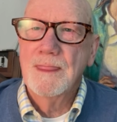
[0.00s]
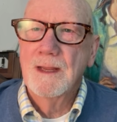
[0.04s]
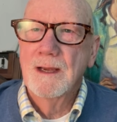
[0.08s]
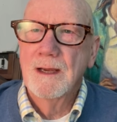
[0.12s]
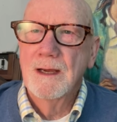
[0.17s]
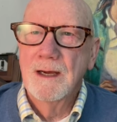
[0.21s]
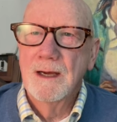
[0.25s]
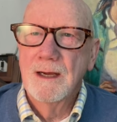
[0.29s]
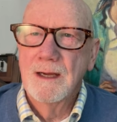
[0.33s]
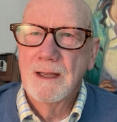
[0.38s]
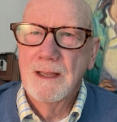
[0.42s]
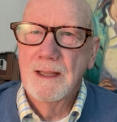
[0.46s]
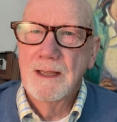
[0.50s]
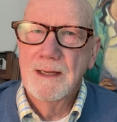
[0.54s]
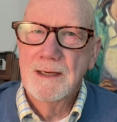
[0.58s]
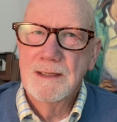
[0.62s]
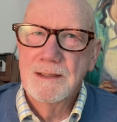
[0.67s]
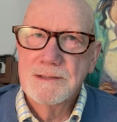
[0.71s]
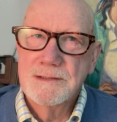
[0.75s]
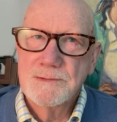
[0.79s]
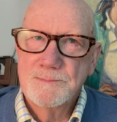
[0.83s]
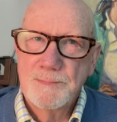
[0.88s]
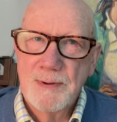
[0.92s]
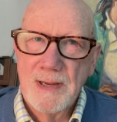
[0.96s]
and
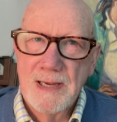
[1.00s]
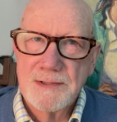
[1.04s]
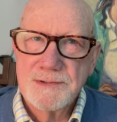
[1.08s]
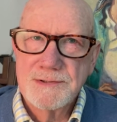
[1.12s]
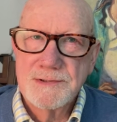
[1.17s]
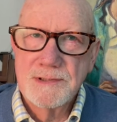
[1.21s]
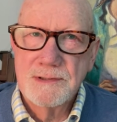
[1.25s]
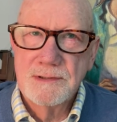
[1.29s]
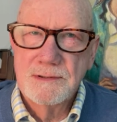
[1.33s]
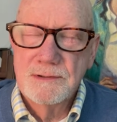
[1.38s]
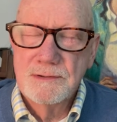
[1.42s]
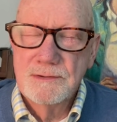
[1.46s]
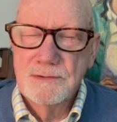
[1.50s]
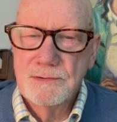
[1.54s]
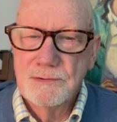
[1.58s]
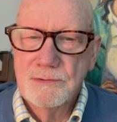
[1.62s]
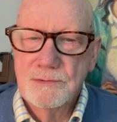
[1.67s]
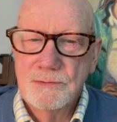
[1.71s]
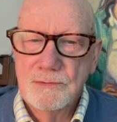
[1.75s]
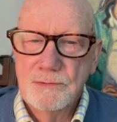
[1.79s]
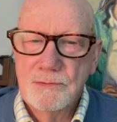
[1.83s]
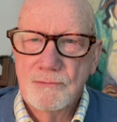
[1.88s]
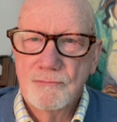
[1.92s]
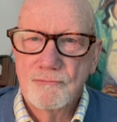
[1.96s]
it's best
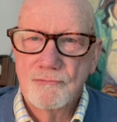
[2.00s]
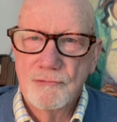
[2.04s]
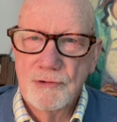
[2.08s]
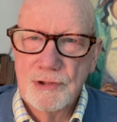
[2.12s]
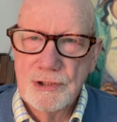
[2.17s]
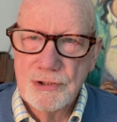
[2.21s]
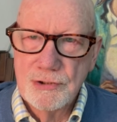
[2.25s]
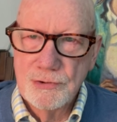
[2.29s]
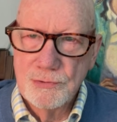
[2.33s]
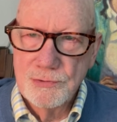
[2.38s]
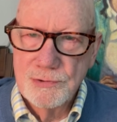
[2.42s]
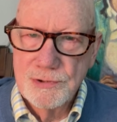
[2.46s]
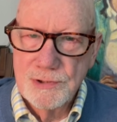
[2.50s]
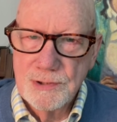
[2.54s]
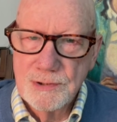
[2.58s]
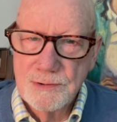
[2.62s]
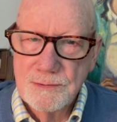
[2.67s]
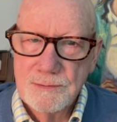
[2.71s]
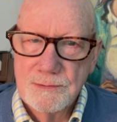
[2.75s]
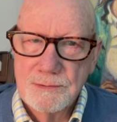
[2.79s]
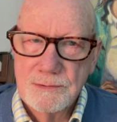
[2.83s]
to reduce it.